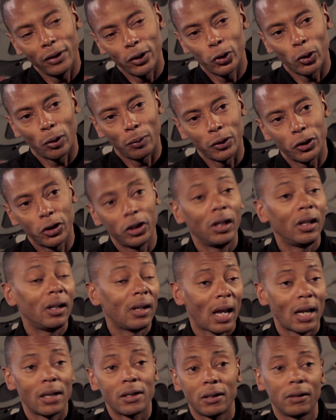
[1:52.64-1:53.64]
the drum machine
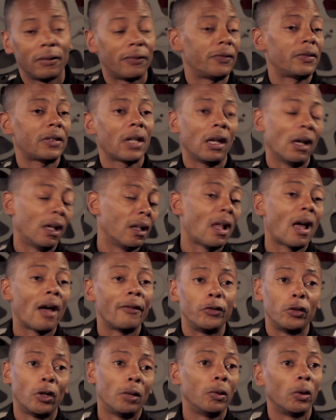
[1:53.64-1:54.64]
as if, say, a
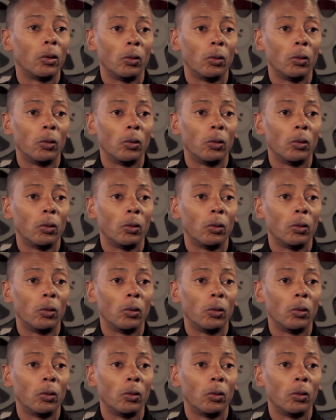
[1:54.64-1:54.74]
live drummer